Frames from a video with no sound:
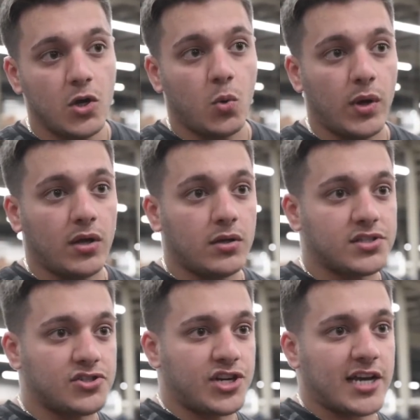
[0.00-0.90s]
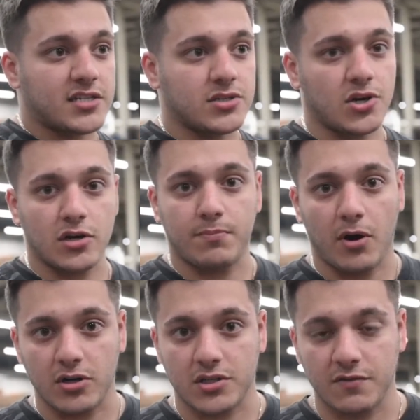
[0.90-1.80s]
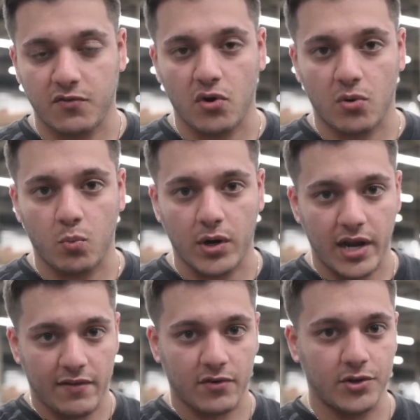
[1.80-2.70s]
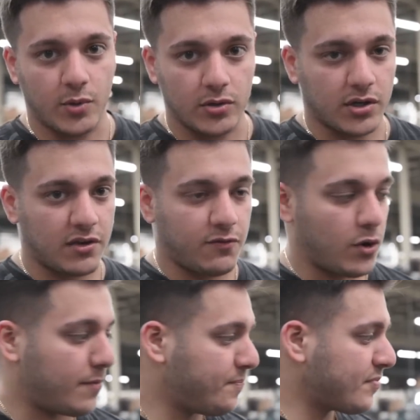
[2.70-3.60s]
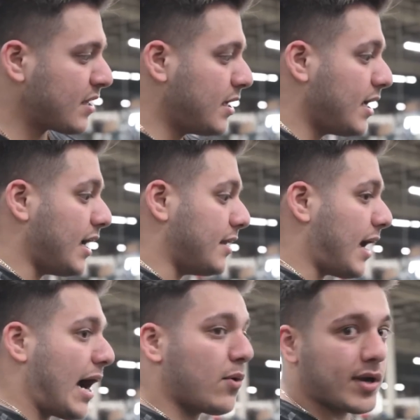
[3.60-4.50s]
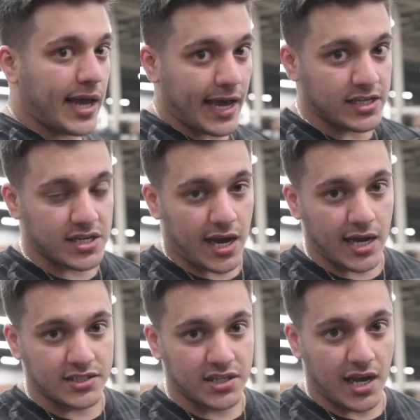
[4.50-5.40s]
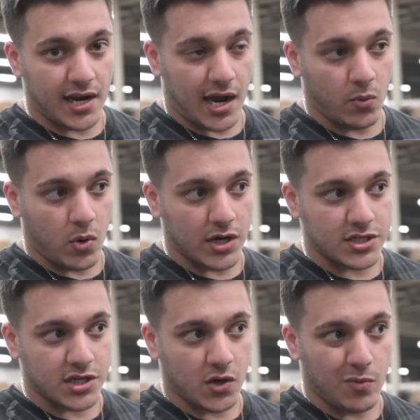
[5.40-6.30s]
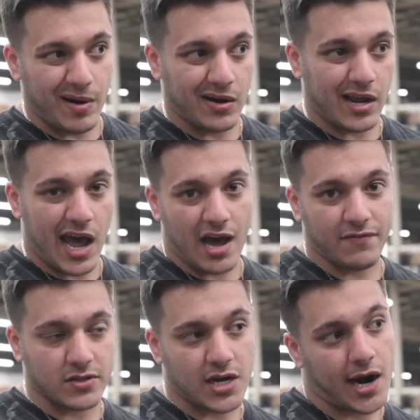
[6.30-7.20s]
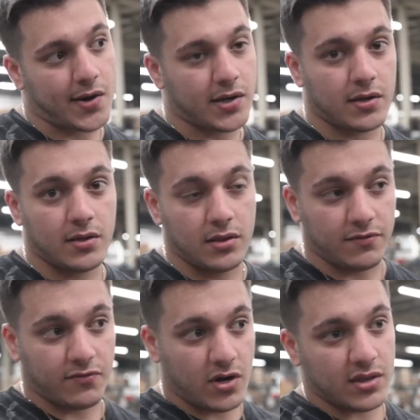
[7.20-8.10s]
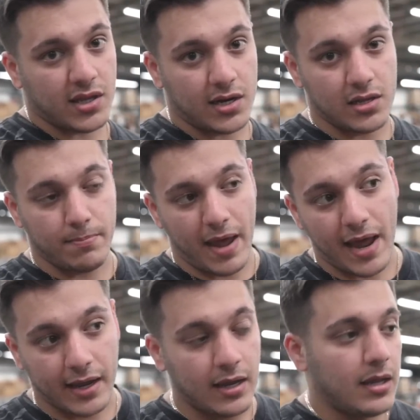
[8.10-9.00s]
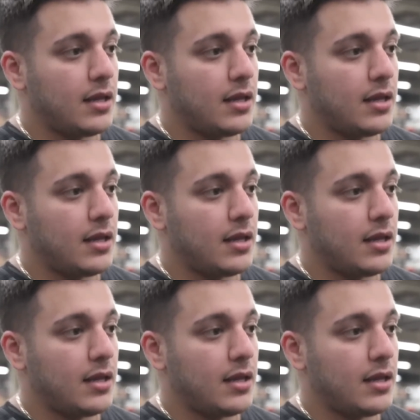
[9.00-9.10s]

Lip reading: will suggest certain parts for whatever you are looking for. In our case, I said I wanted to go about a ½ inch higher in the front than in the back,